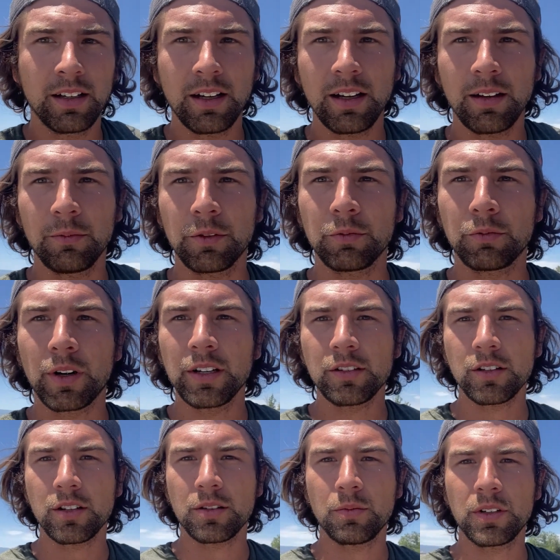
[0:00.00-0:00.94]
right, well,
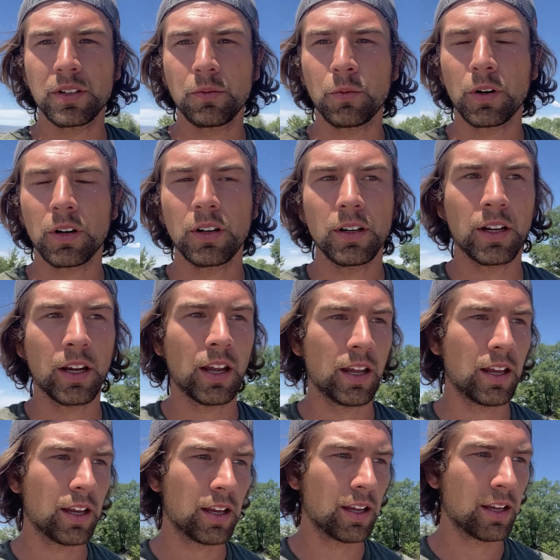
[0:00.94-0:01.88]
Rachel just went to work.
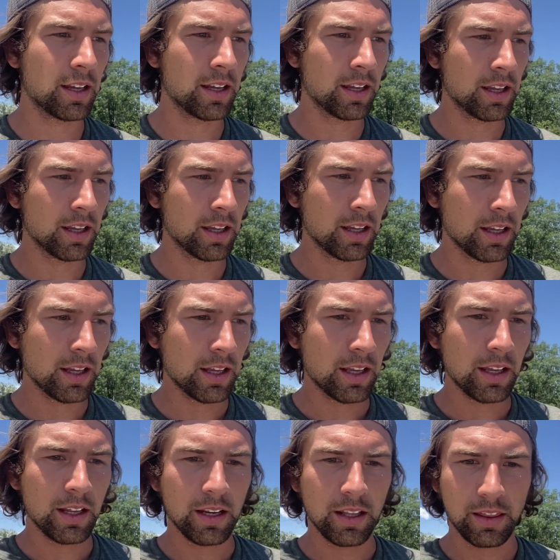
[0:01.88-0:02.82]

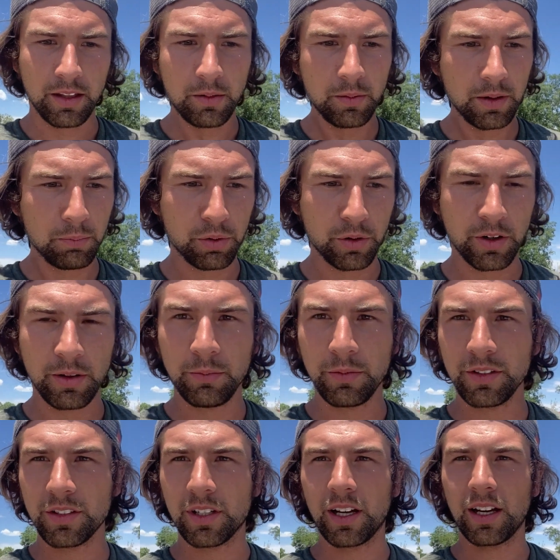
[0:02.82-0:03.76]
I think we pretty
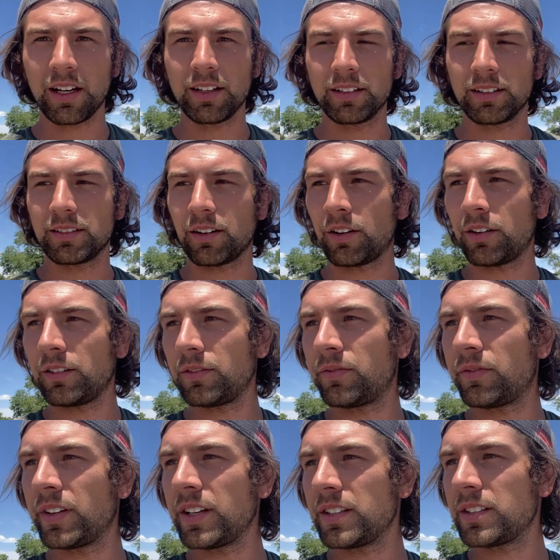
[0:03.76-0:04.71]
much got it all
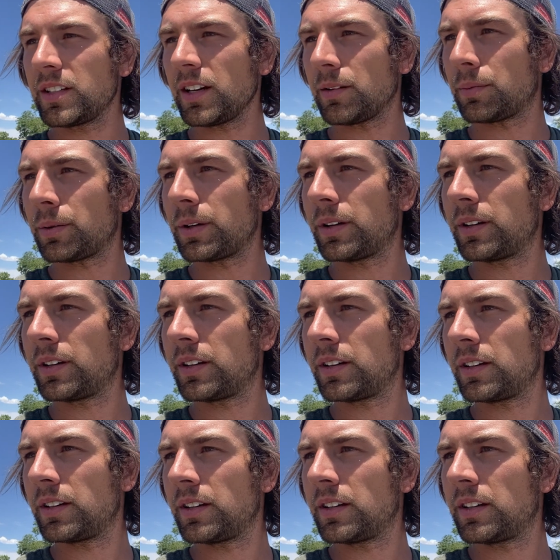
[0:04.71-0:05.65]
finished up.
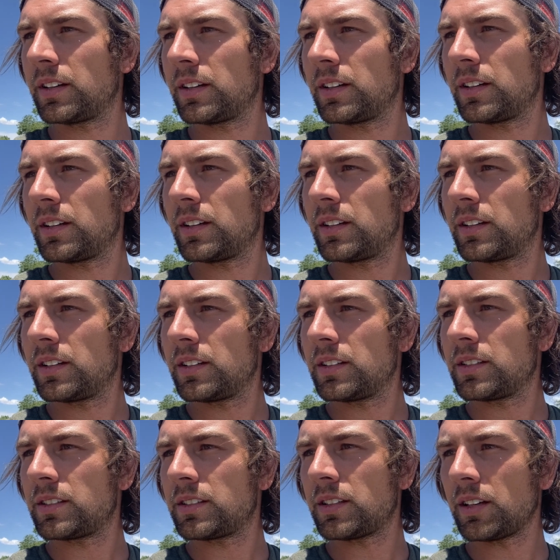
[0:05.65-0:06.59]

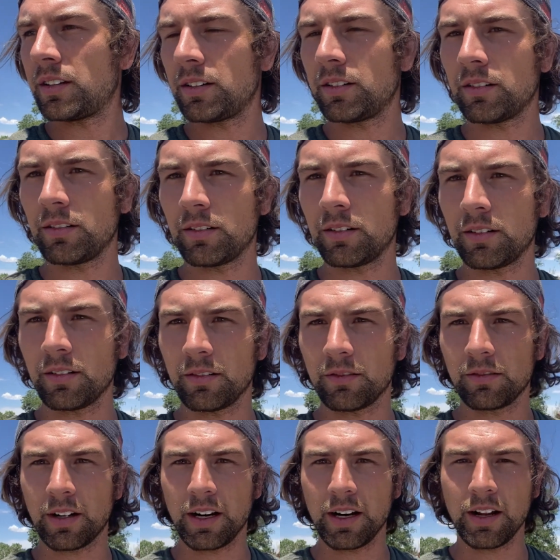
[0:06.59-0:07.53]
So
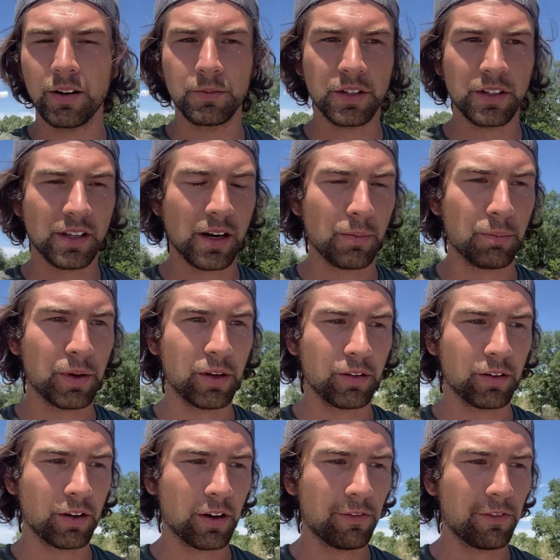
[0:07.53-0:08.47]
right now I'm just kind of
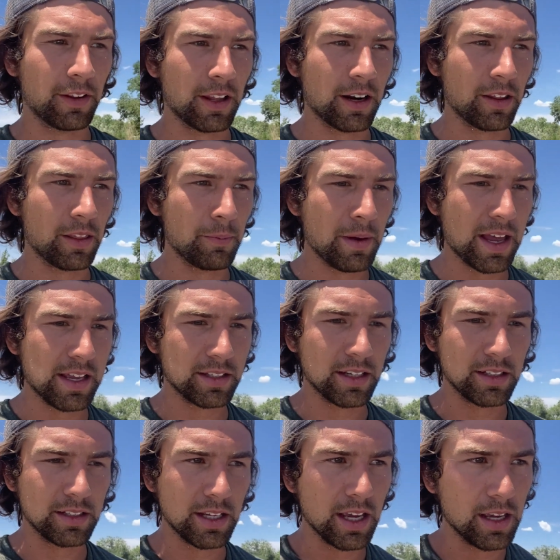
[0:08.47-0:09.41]
peeling off a lot of the
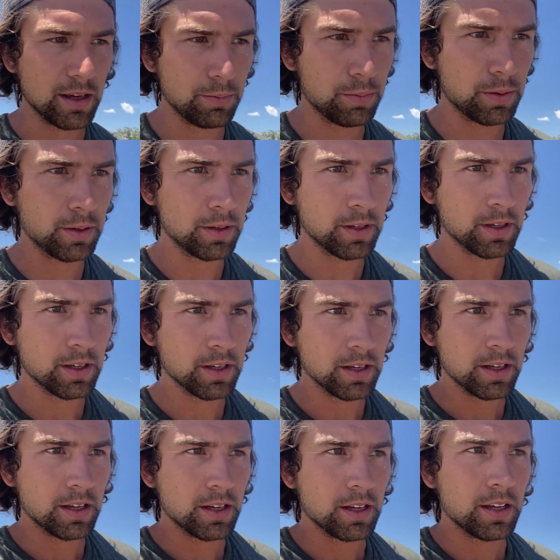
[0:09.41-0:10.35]
masking tape,
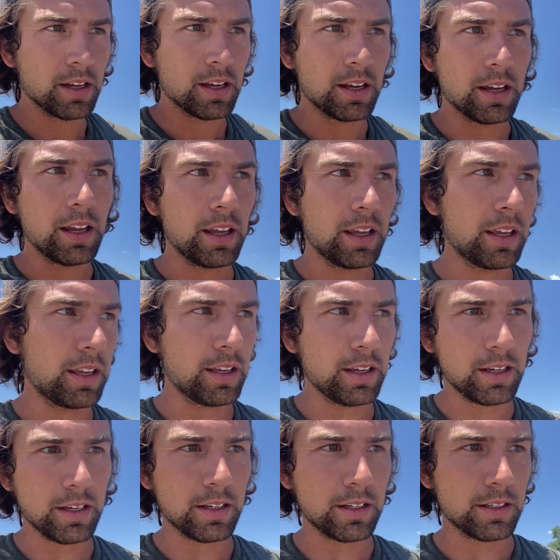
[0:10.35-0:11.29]

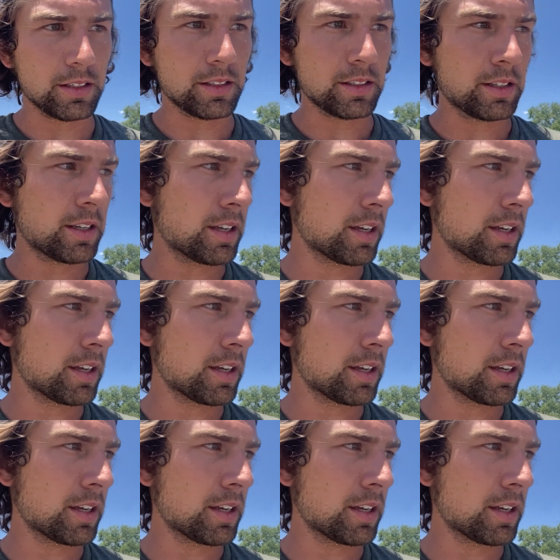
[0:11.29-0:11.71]
and